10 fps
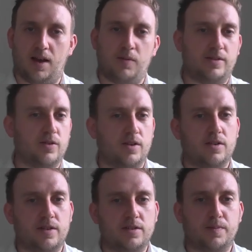We took a
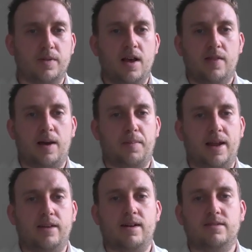look at that
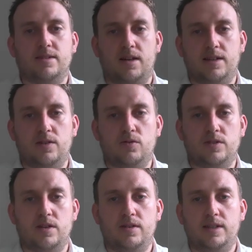playground study and
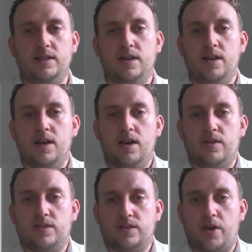also the
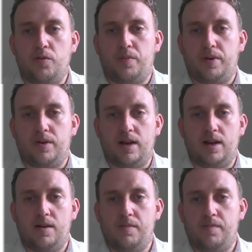scope
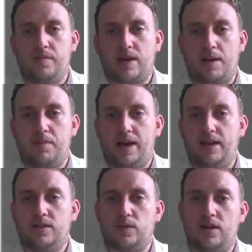
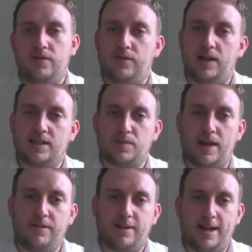campaign as well of Let's
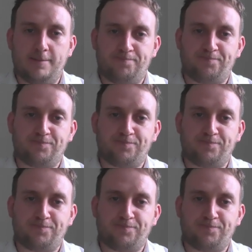Play Fair.